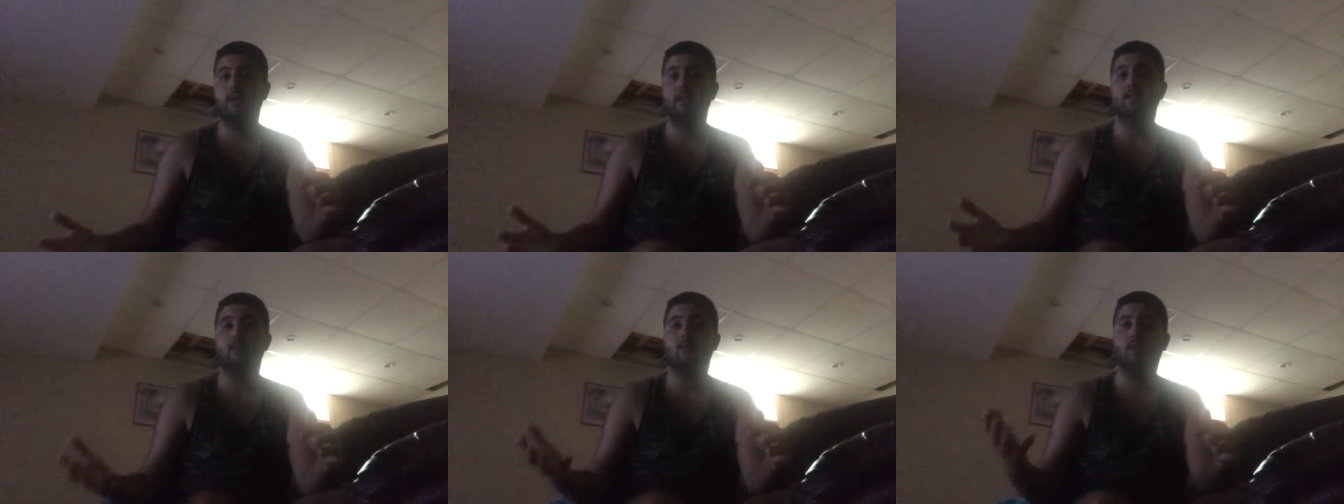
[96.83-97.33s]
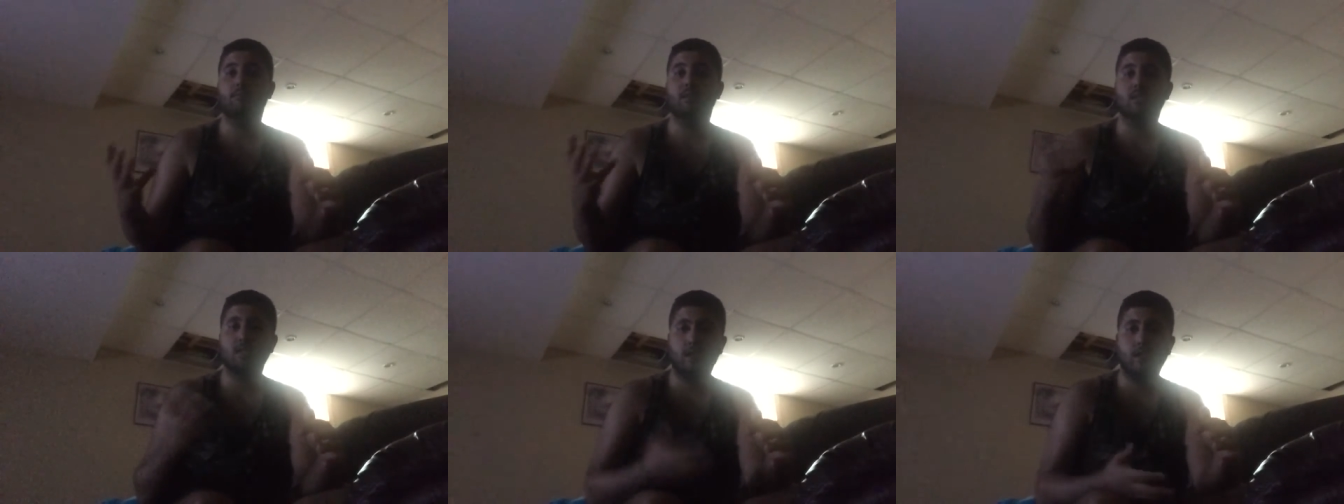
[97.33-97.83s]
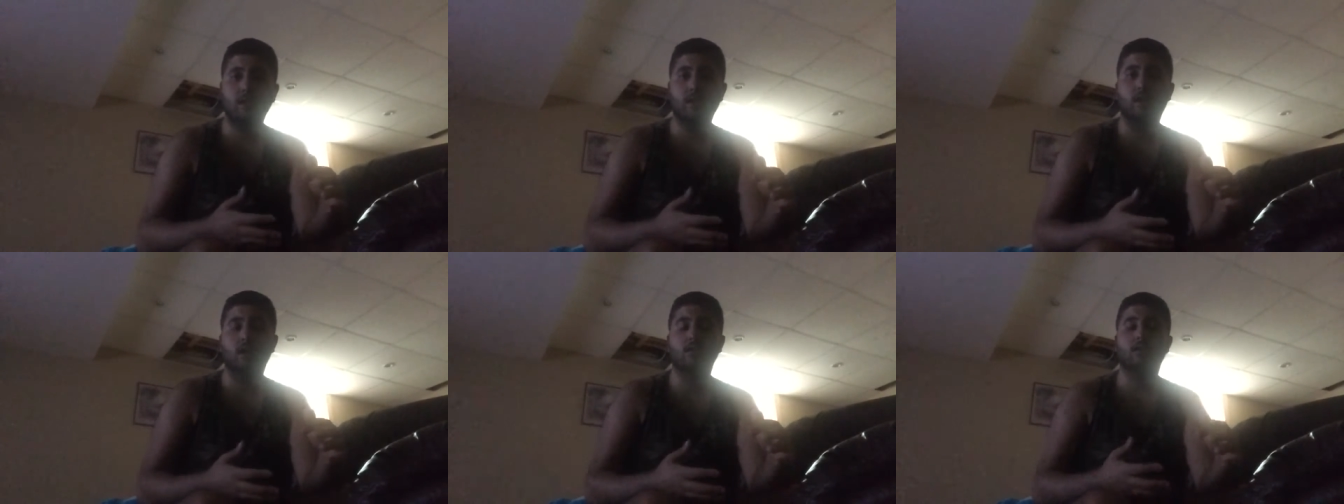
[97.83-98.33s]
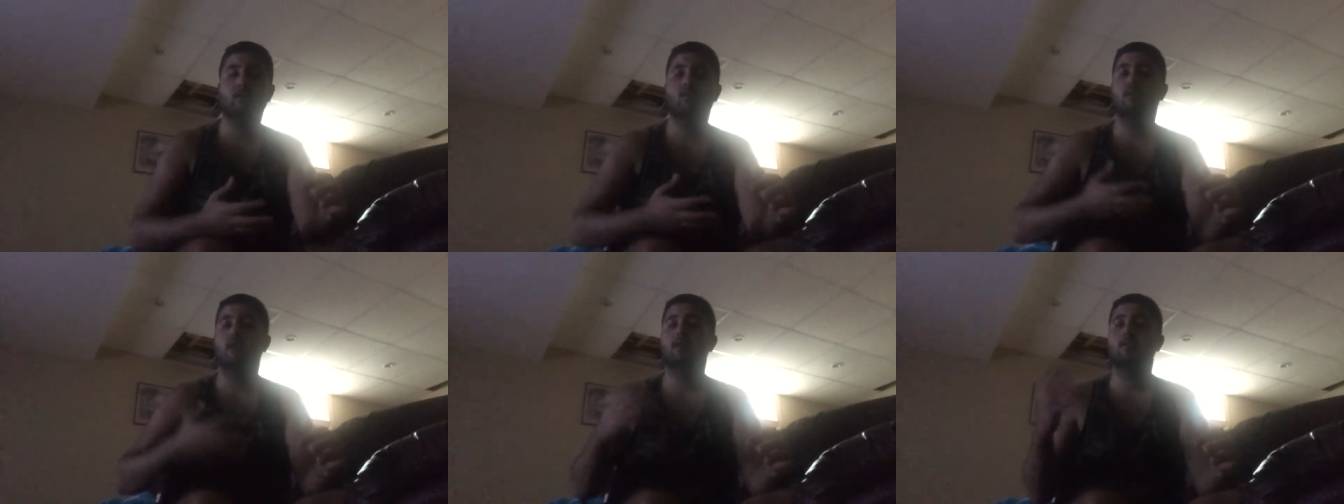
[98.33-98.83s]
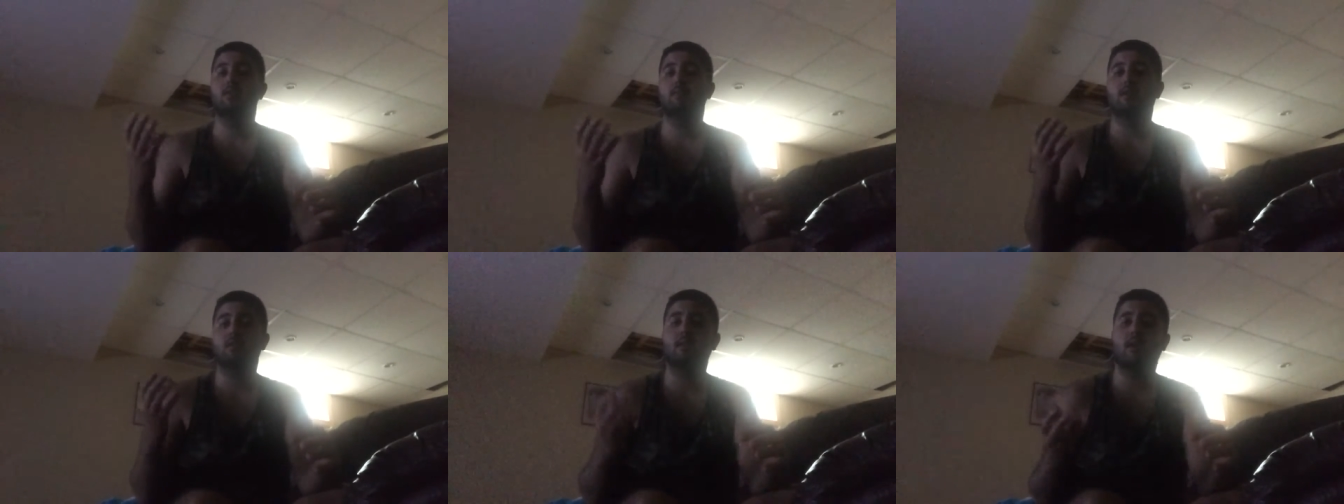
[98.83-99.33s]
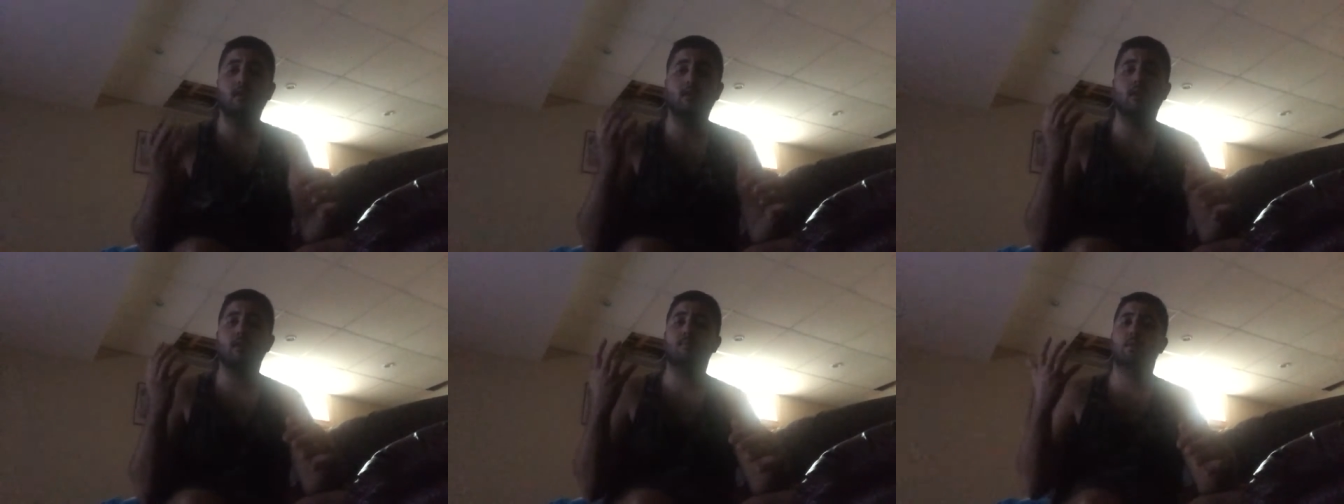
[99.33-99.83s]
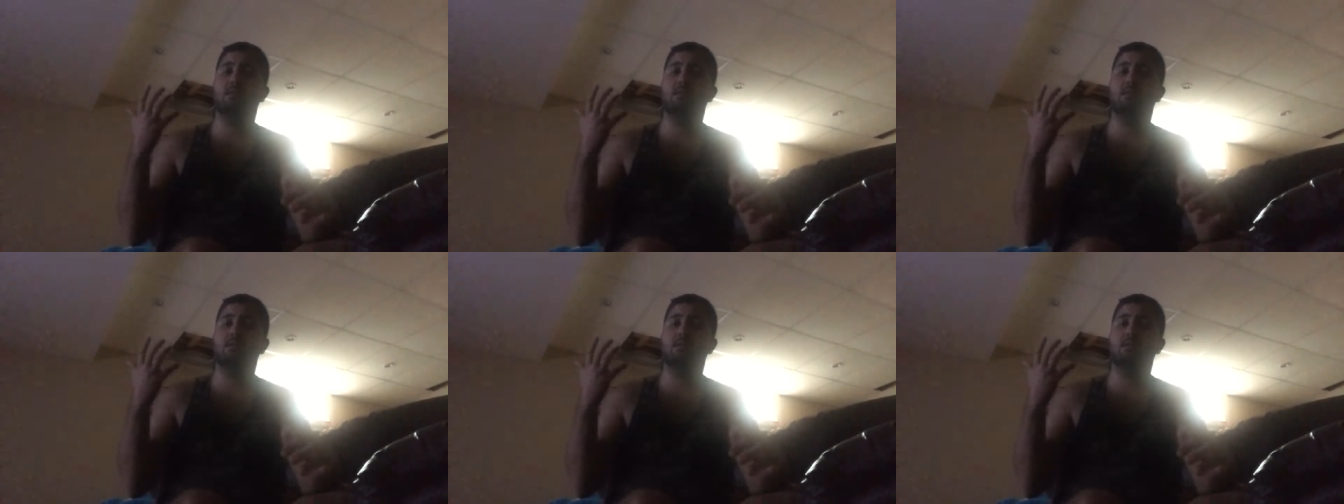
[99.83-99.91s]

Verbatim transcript: Yes, I want to be a security guard. You know why I want to be a security guard?